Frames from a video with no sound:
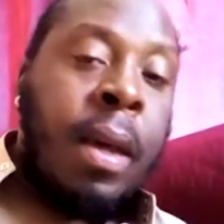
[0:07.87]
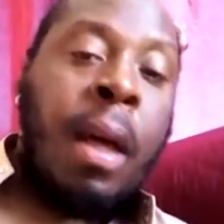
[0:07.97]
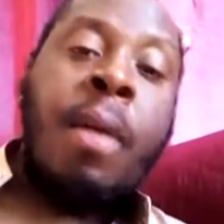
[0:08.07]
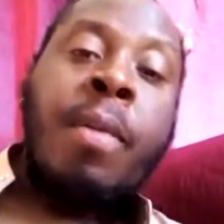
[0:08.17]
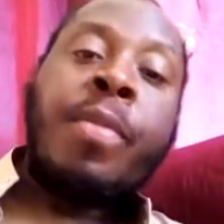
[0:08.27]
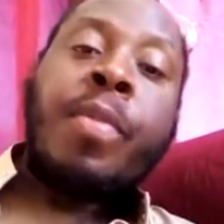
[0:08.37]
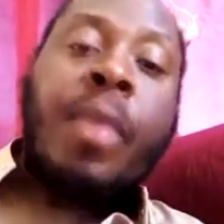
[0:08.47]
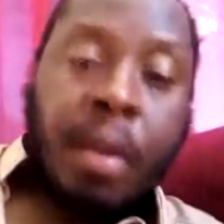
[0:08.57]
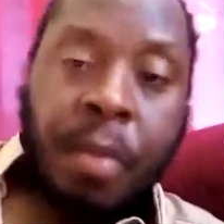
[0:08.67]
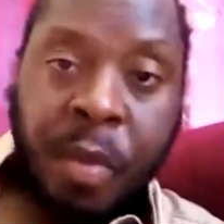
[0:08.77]
um,
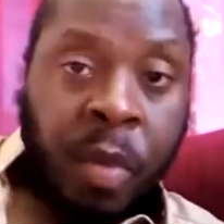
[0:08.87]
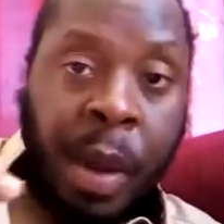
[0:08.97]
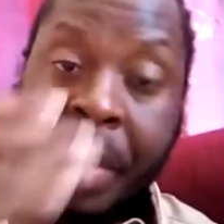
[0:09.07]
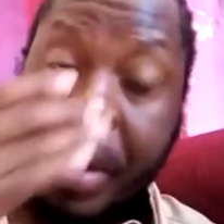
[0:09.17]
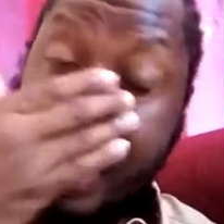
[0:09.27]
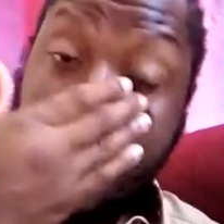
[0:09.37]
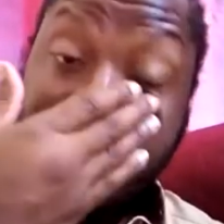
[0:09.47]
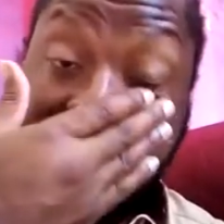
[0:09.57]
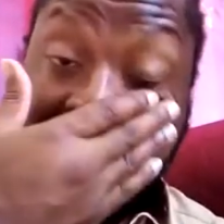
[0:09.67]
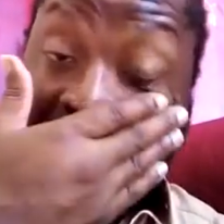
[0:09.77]
Before I begin
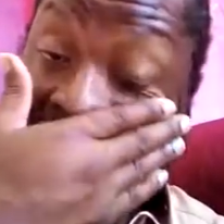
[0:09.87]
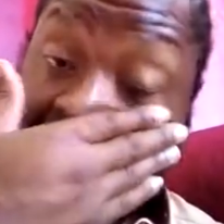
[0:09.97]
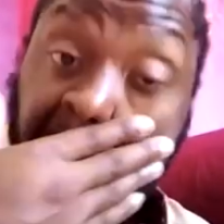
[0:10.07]
this